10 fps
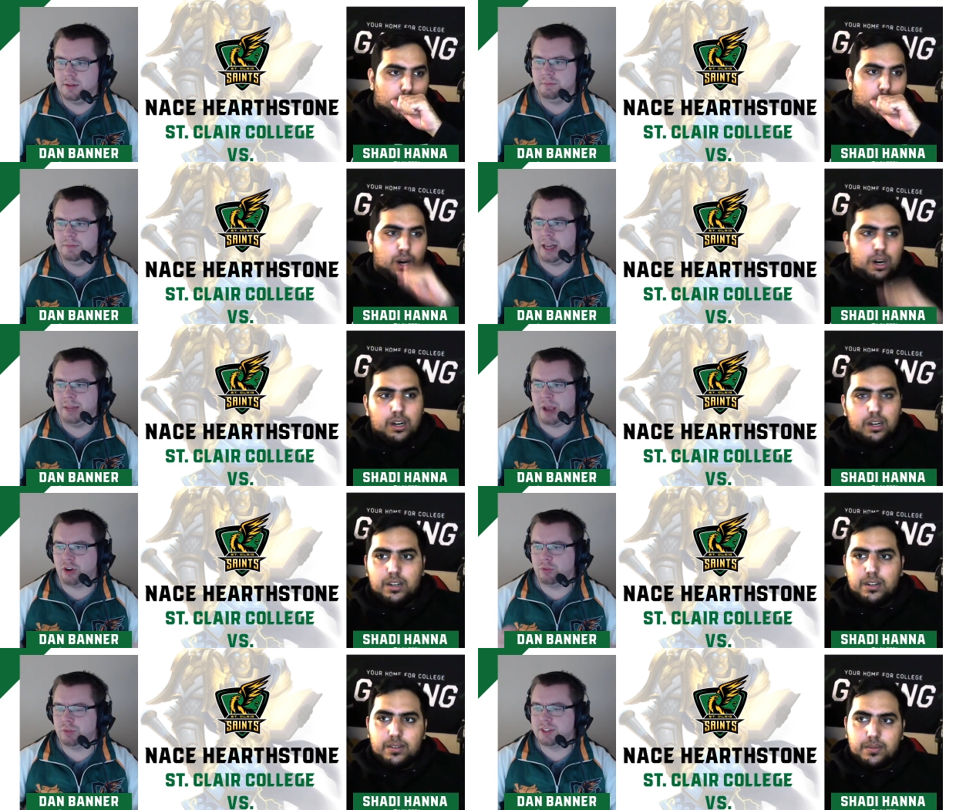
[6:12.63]
Speaker 1: any pattern with
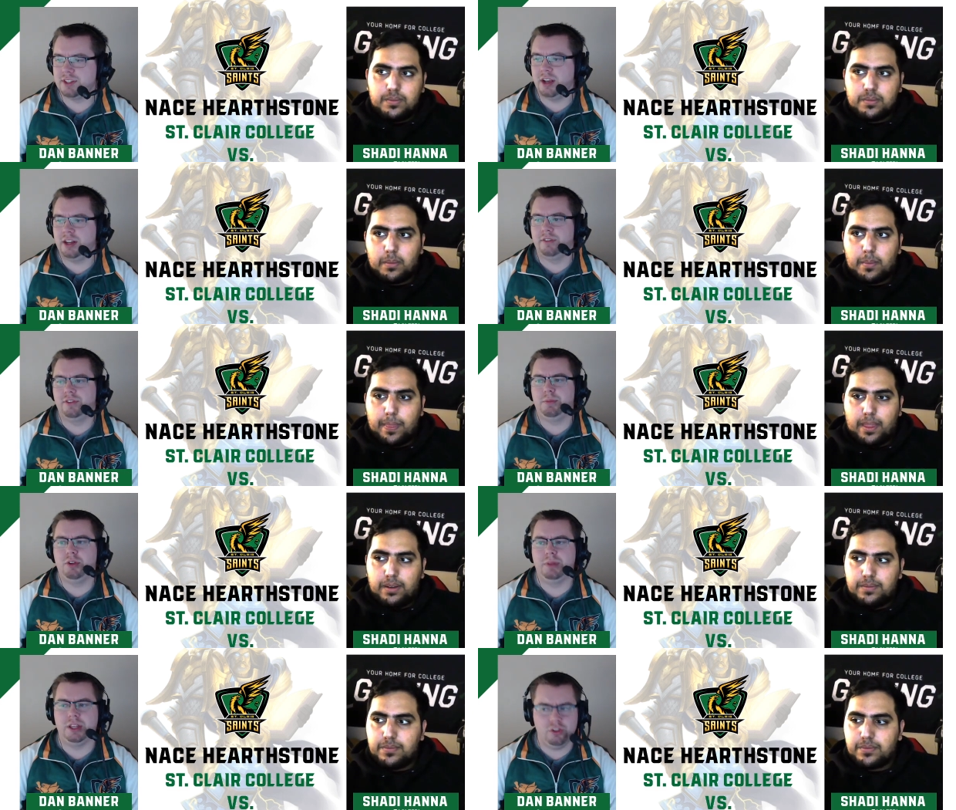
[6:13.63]
the side of
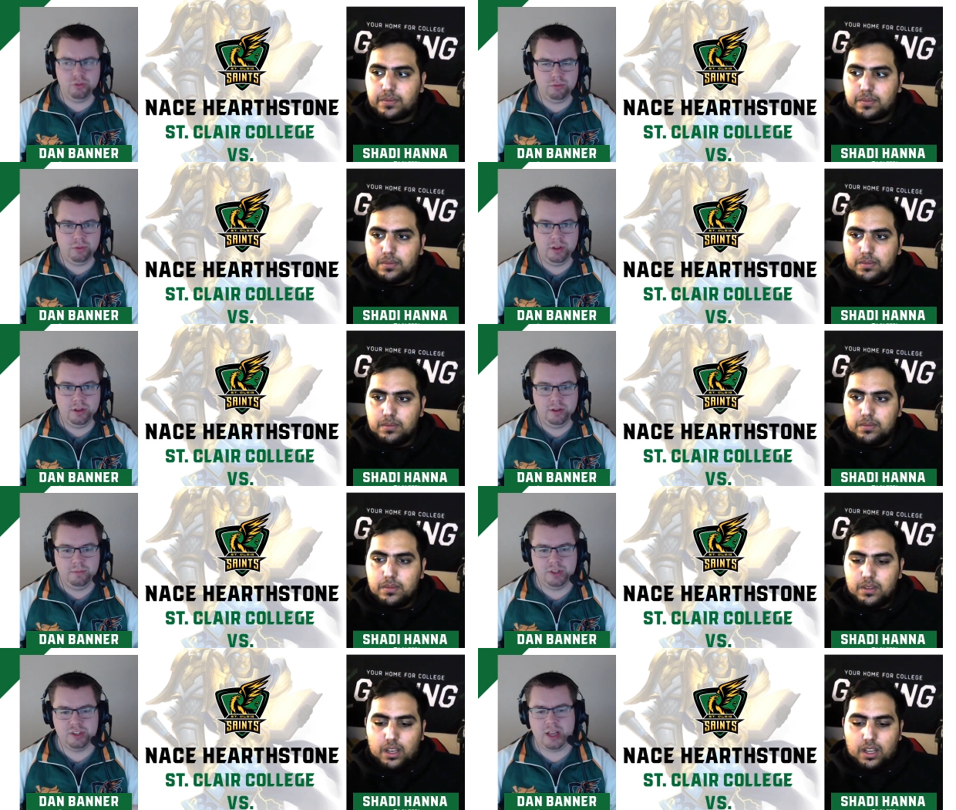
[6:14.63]
WBU? Did
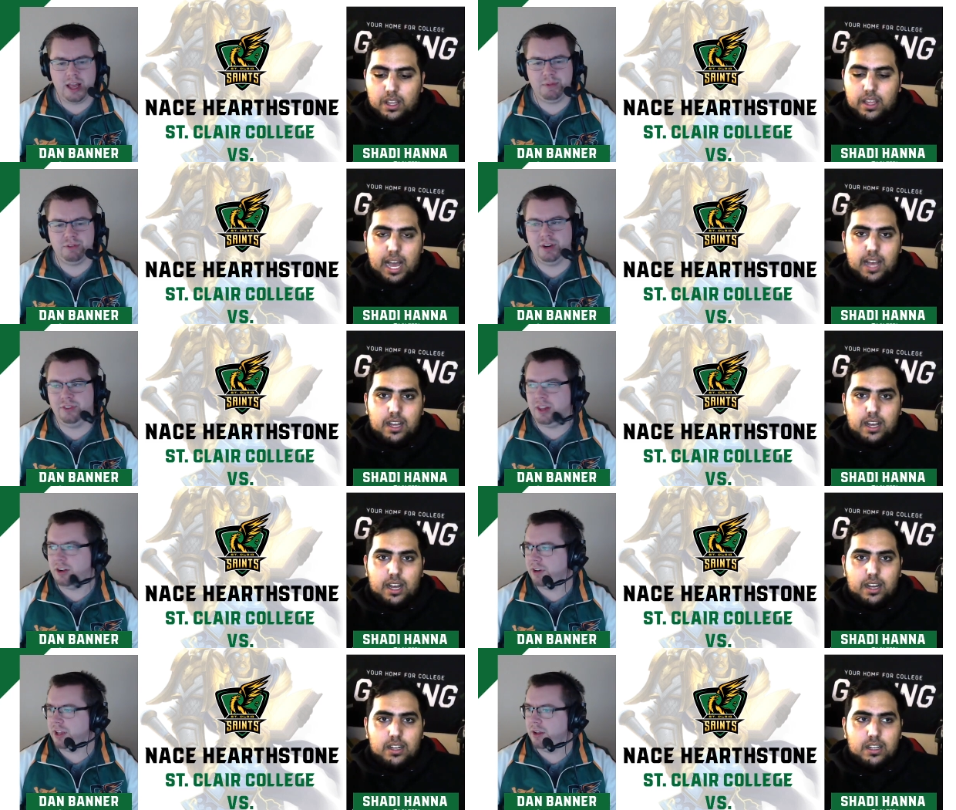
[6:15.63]
you happen to run into that
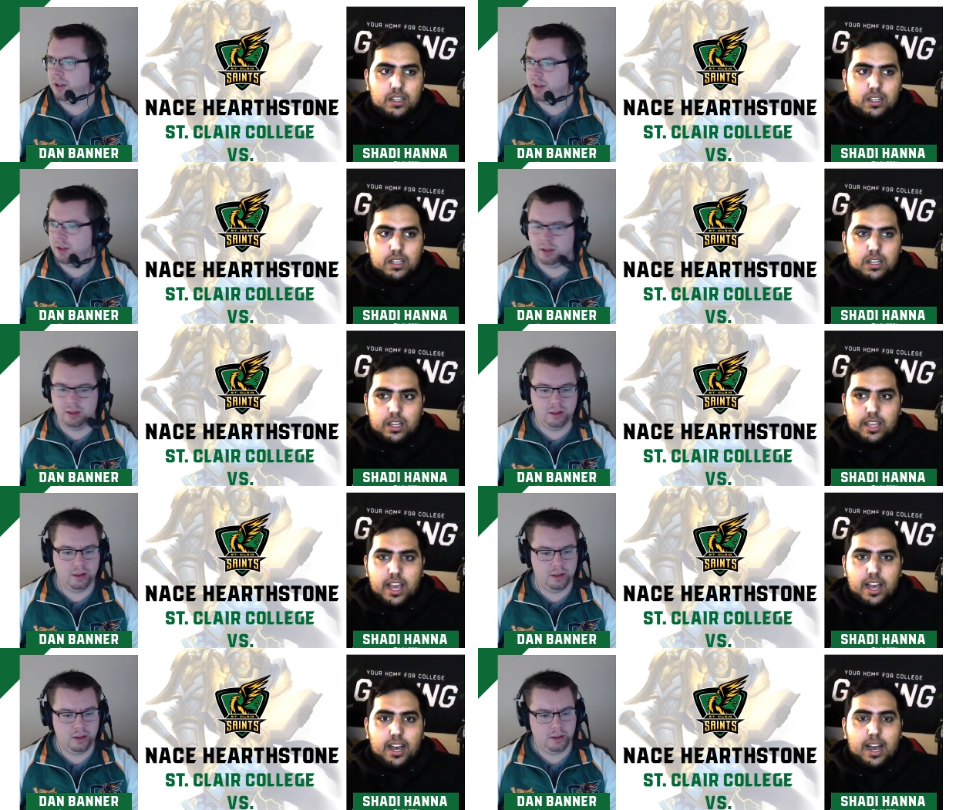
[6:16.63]
already?
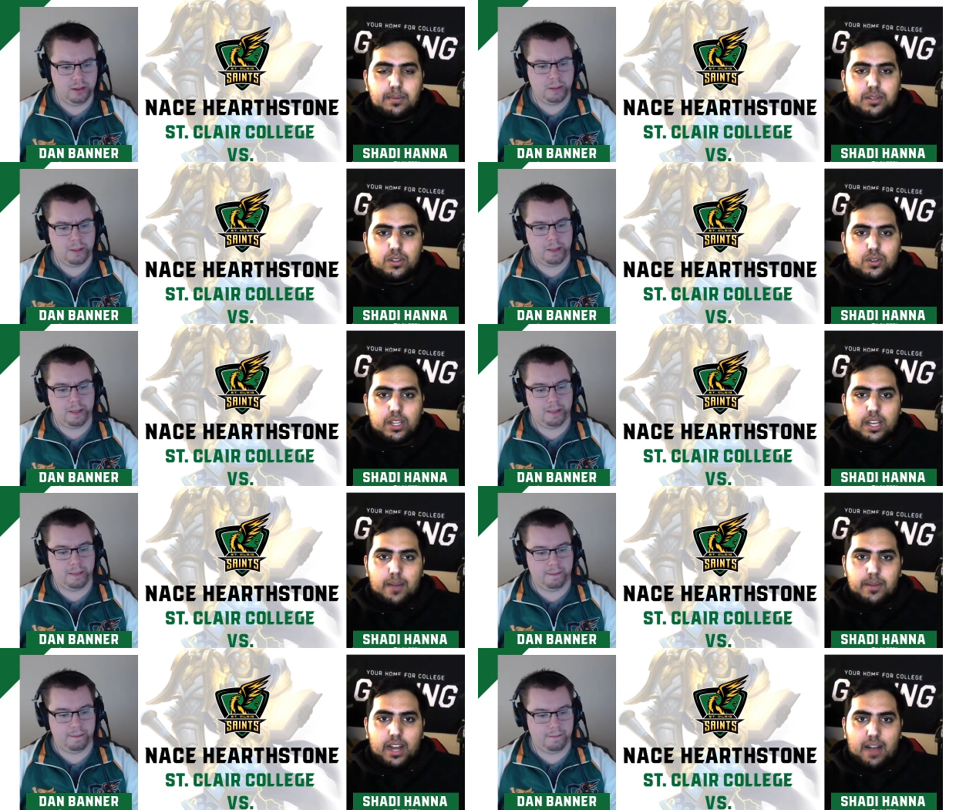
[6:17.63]
Speaker 2: Yeah, absolutely. I
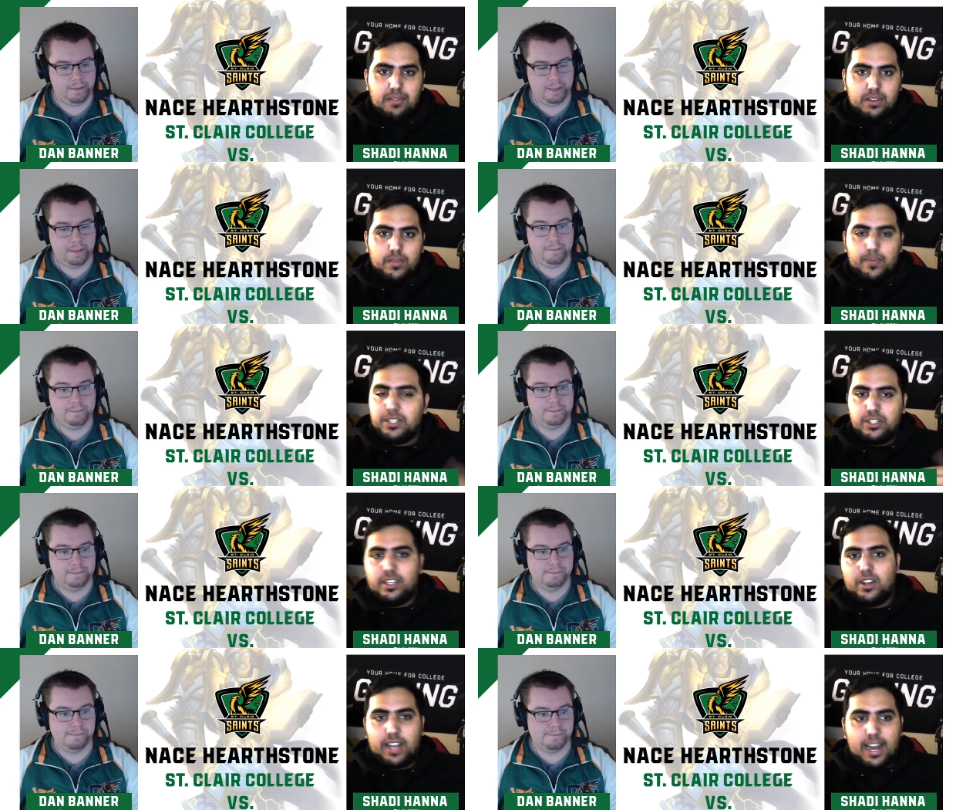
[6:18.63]
mean, I haven't mentioned it
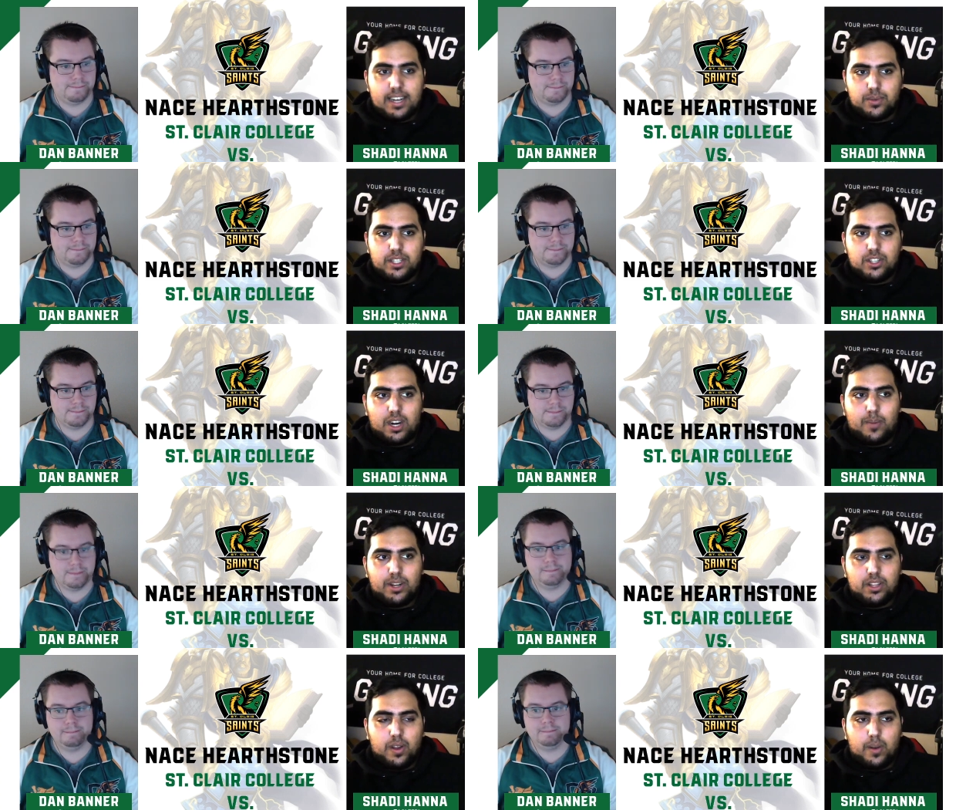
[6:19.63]
on cast. We did talk about it
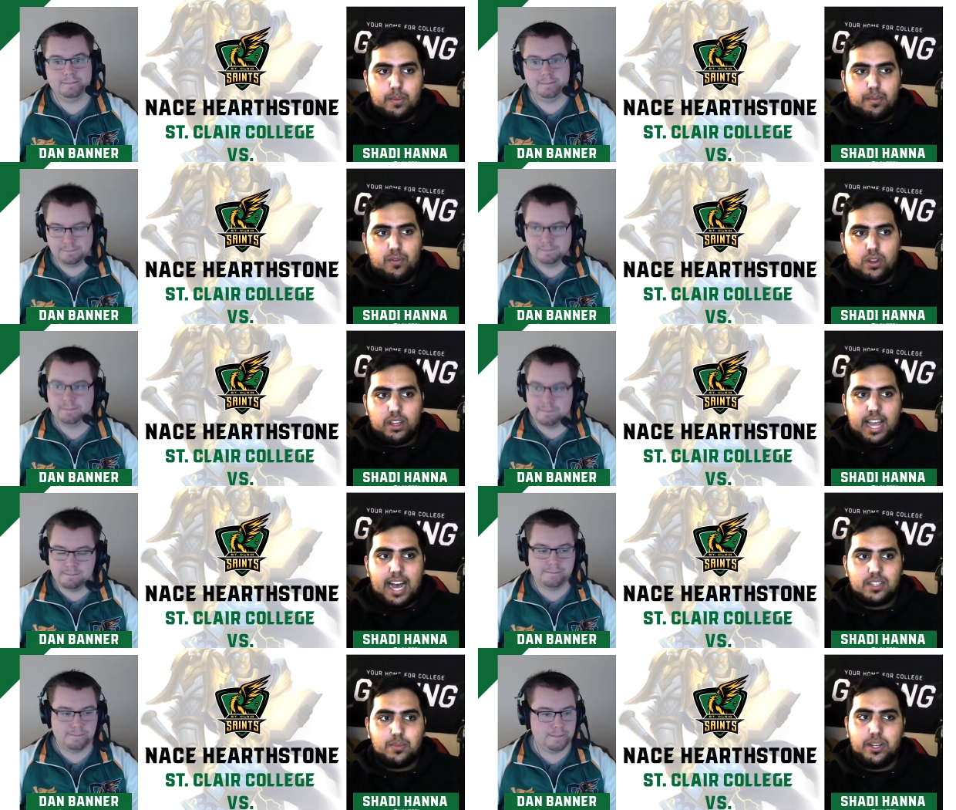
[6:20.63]
a little bit before the
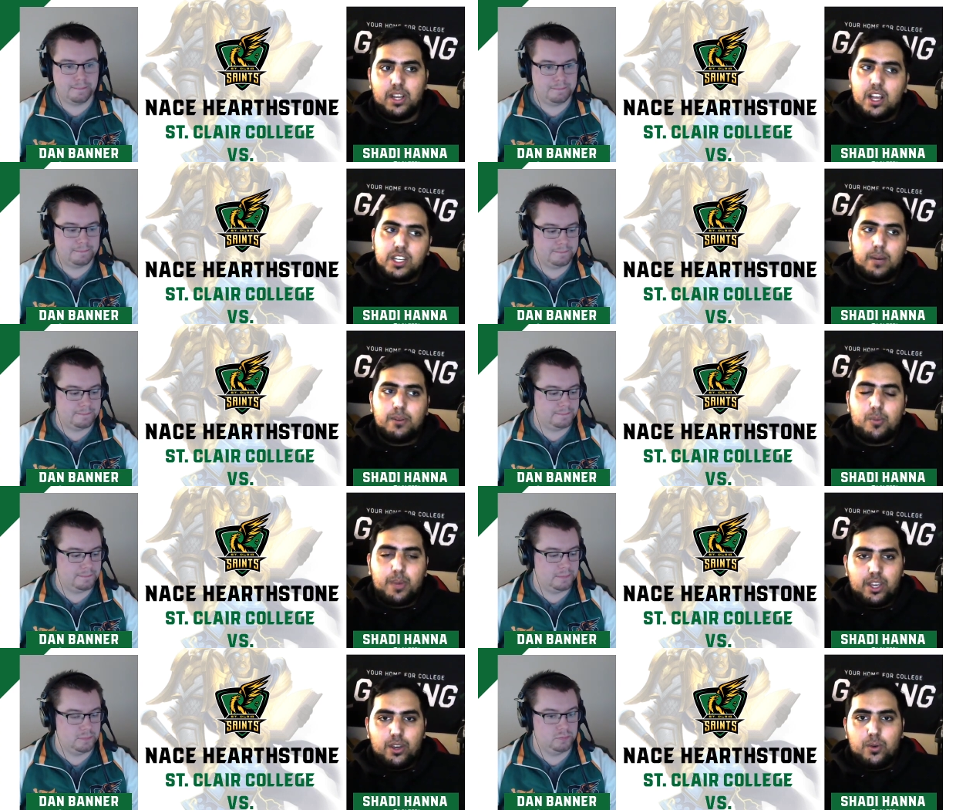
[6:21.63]
cast, but
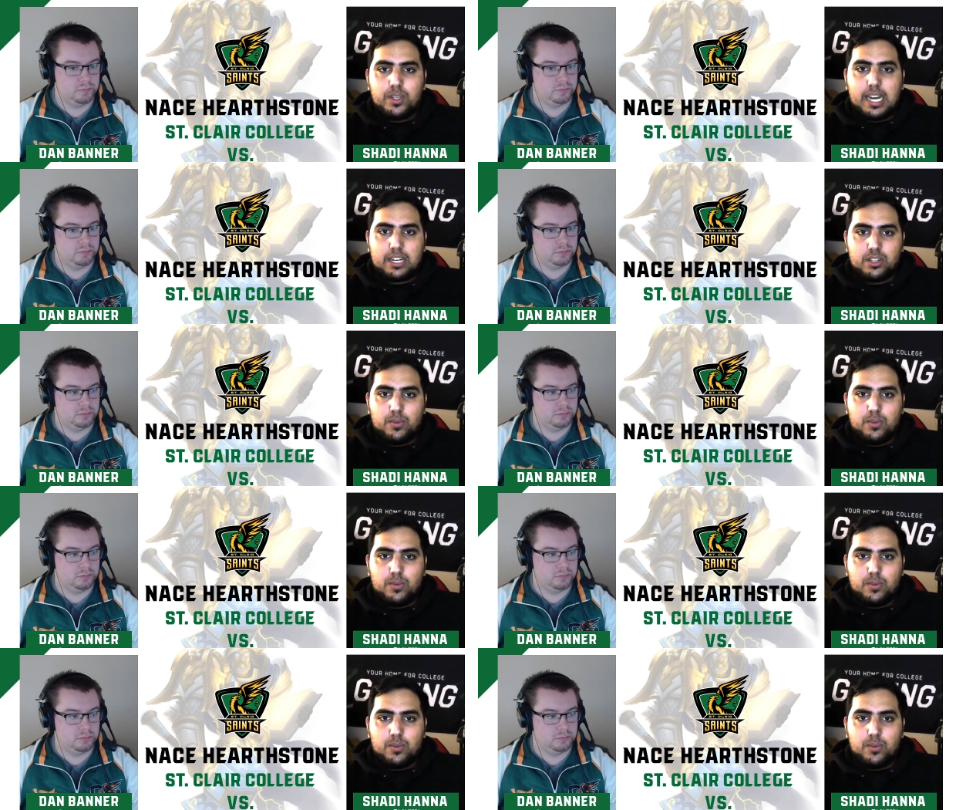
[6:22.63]
WBU is actually